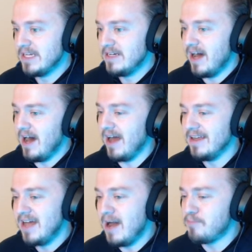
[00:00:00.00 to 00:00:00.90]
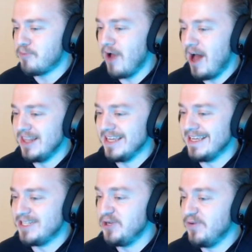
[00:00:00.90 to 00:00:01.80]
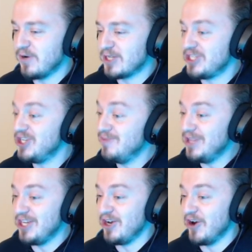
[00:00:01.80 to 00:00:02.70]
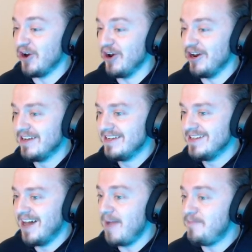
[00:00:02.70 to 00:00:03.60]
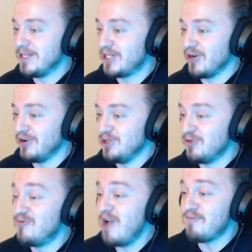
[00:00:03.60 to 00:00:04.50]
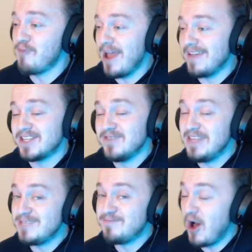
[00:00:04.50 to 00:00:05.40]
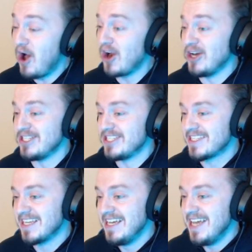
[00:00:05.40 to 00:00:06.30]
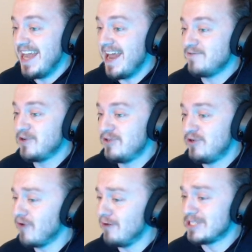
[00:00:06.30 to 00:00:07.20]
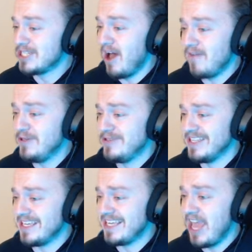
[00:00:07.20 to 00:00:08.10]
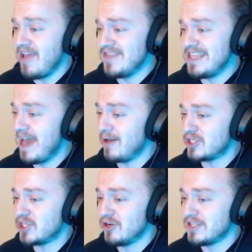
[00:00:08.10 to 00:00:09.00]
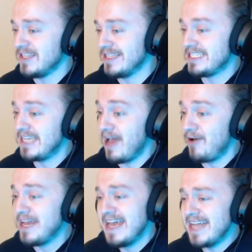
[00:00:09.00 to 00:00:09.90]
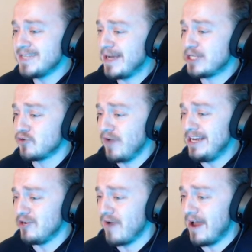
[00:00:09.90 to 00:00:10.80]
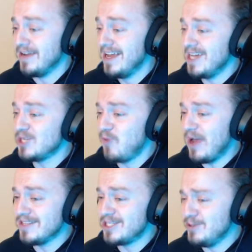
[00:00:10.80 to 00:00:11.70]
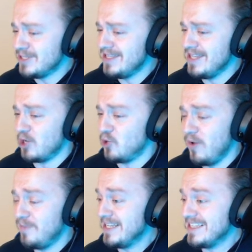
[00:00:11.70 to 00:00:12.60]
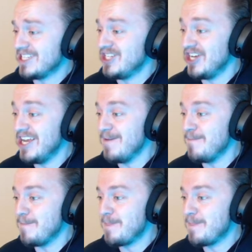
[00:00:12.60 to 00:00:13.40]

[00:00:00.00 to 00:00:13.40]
I'm Brawly, Dewfort's gym leader. I've been churning the rough waves of these parts, and I've grown tough using the cave at the outskirts of this town as my training ground, as well as using the equipment in this gym.